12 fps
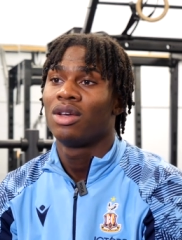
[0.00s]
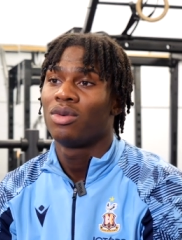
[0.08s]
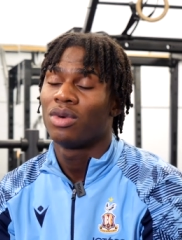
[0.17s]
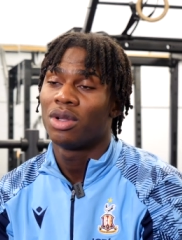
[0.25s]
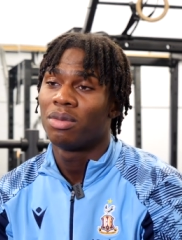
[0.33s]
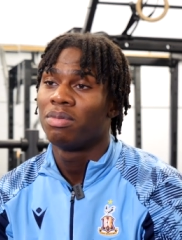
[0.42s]

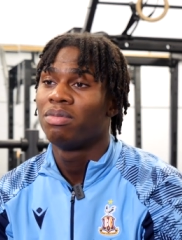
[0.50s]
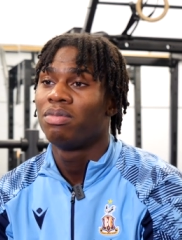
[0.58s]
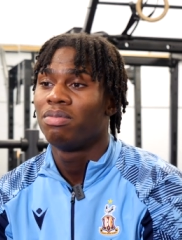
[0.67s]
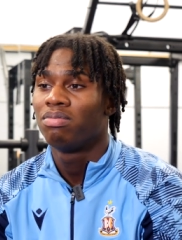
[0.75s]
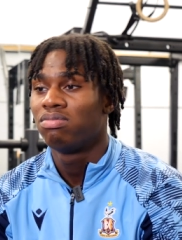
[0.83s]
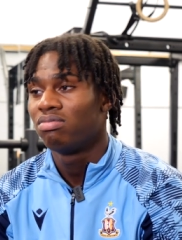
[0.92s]
Want to
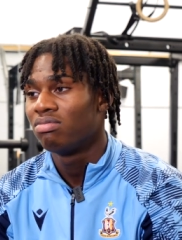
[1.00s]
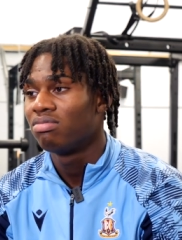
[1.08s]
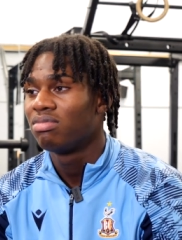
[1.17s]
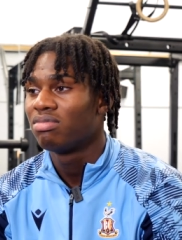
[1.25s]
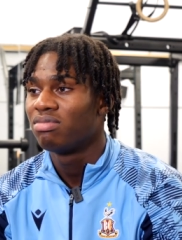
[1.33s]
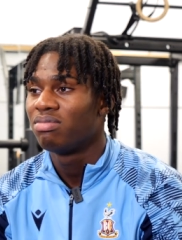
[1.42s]

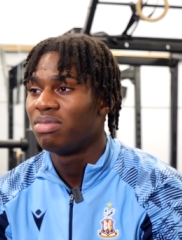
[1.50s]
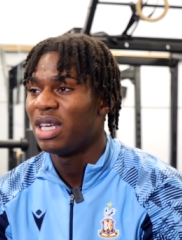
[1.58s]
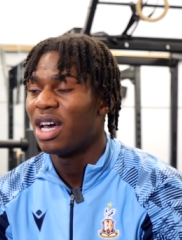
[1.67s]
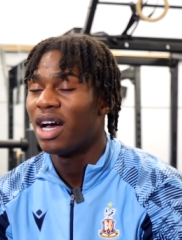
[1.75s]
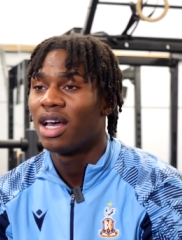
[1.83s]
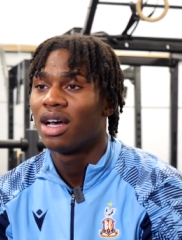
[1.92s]
be
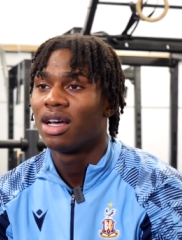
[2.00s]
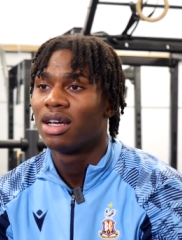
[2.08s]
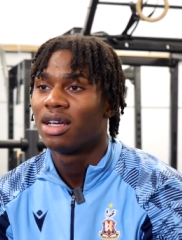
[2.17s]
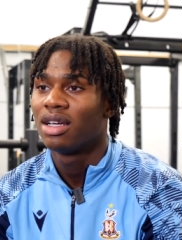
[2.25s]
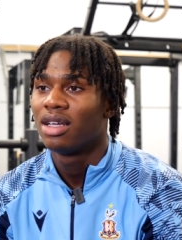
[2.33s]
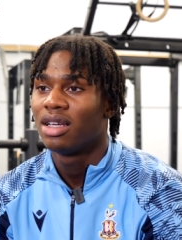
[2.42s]
higher
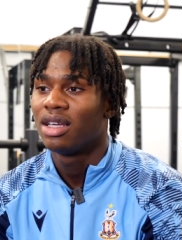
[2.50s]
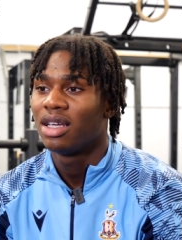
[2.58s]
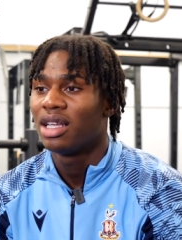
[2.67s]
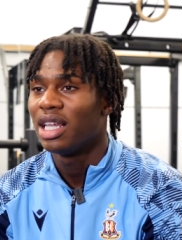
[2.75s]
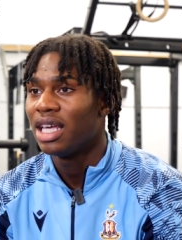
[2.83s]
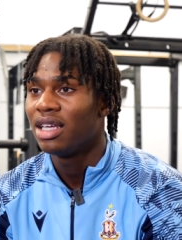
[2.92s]

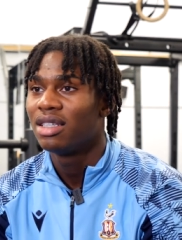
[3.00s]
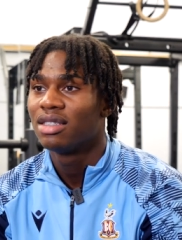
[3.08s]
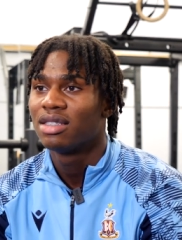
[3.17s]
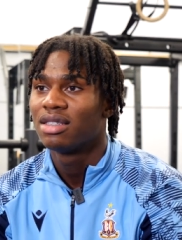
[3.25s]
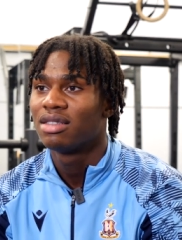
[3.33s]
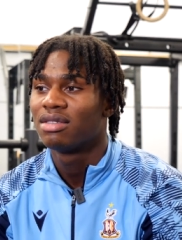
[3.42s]

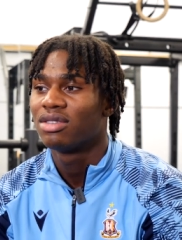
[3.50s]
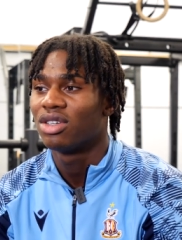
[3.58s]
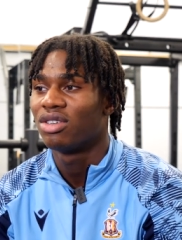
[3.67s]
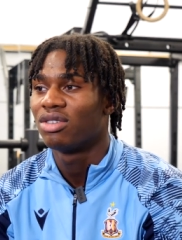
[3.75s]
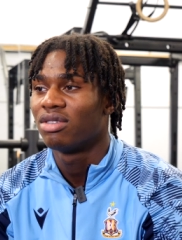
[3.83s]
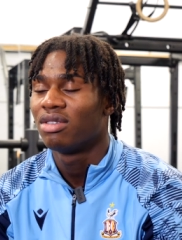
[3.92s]
leagues,
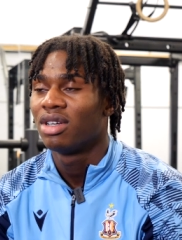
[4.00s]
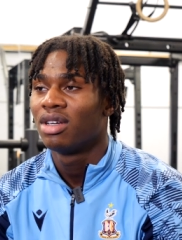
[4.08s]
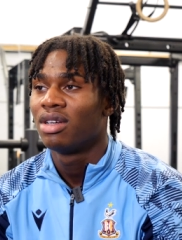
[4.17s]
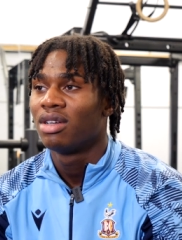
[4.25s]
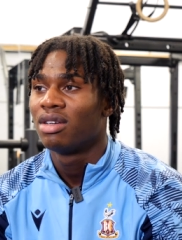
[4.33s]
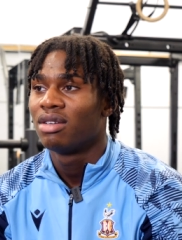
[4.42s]
so
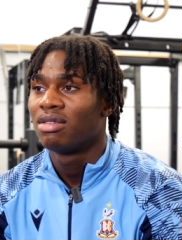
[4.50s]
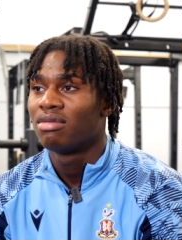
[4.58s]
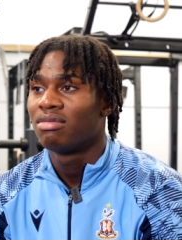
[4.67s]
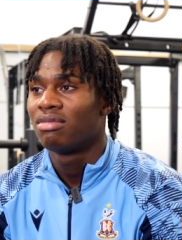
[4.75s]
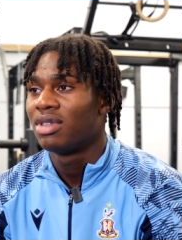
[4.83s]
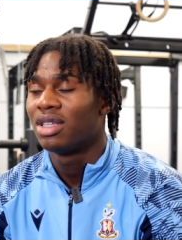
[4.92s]

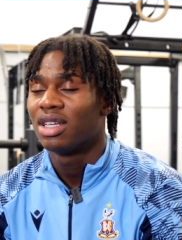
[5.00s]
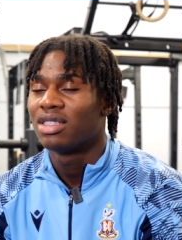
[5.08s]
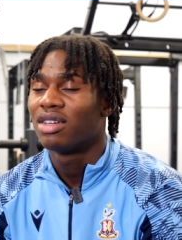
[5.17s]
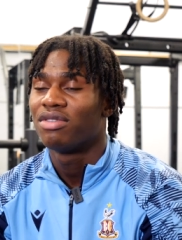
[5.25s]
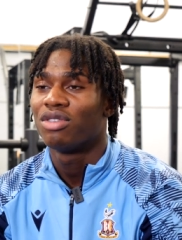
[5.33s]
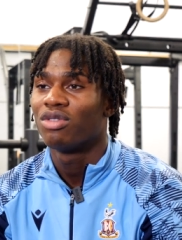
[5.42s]
there's
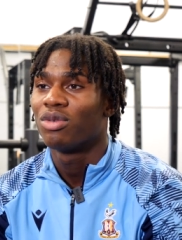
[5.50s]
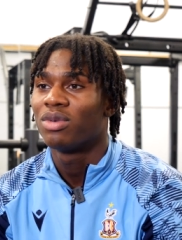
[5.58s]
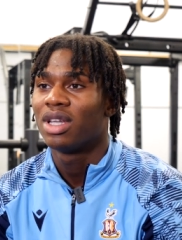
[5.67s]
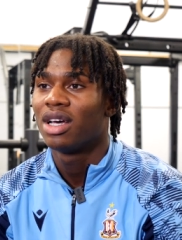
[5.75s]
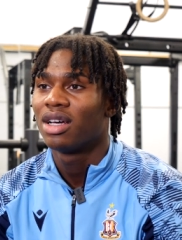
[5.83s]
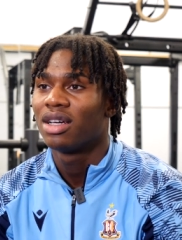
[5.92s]
nothing wrong with
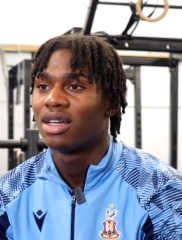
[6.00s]
that.